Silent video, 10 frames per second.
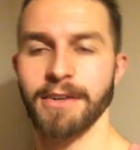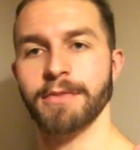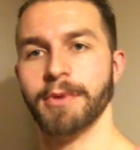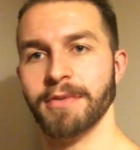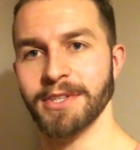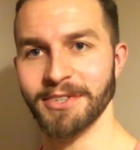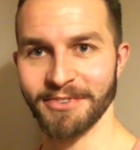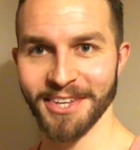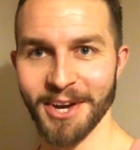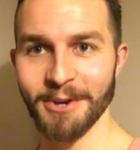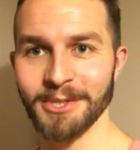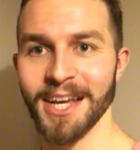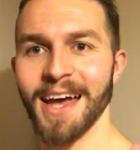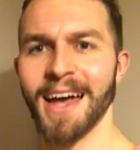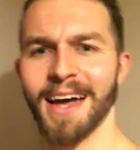of more of these videos.
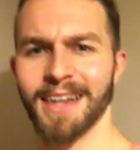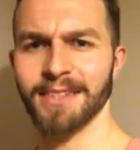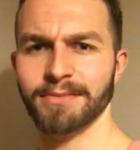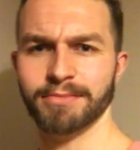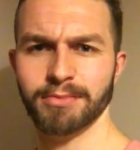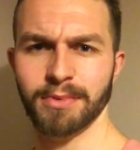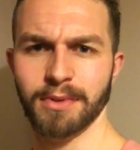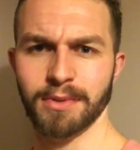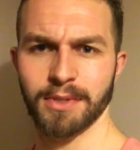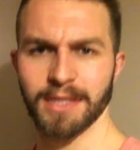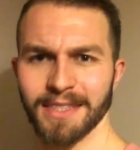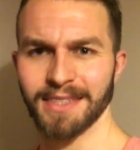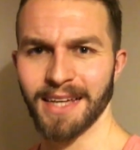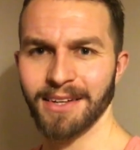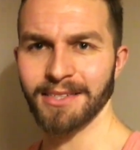And whoa, look at
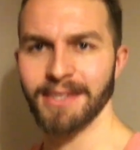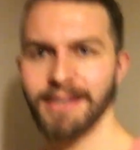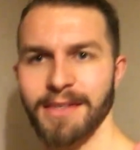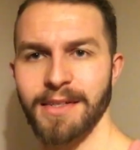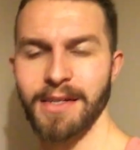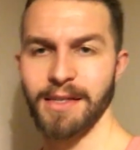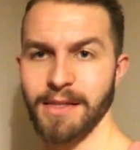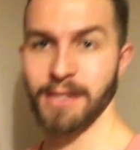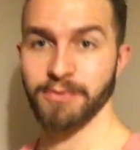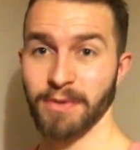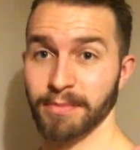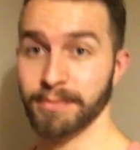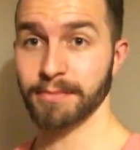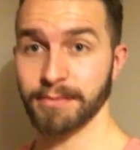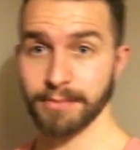that delt. That's from
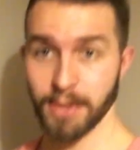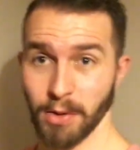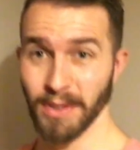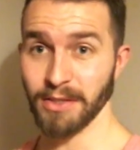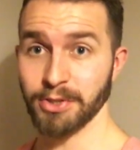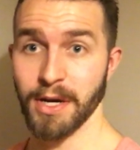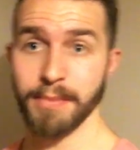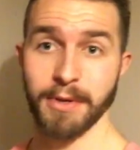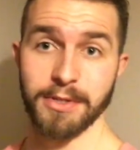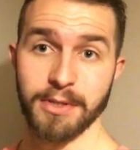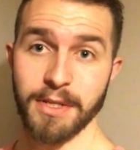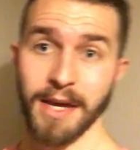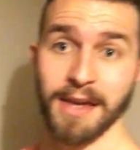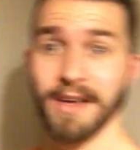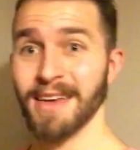holding tripods all
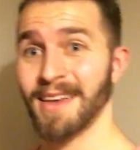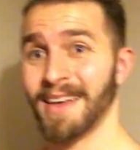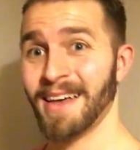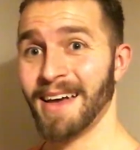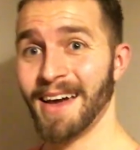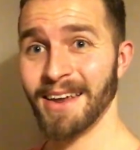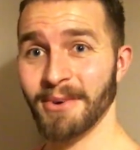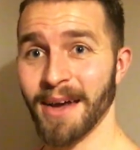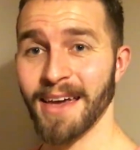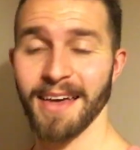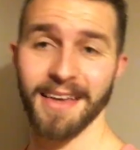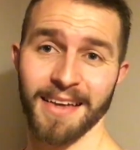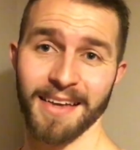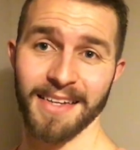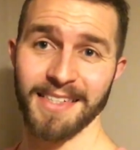day. Anyway,
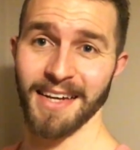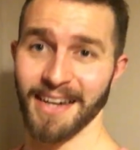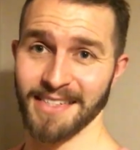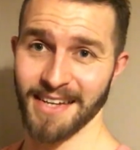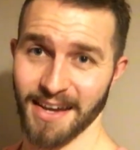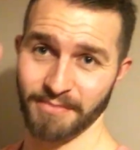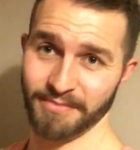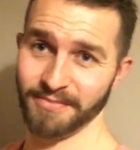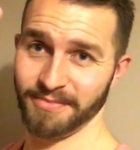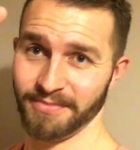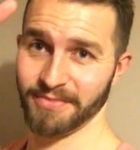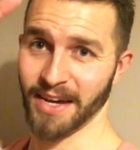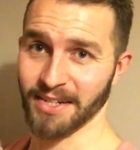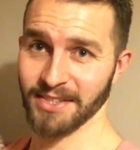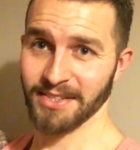see you next time.
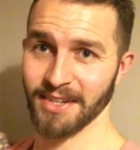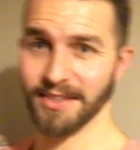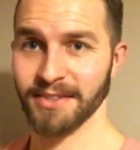Thanks.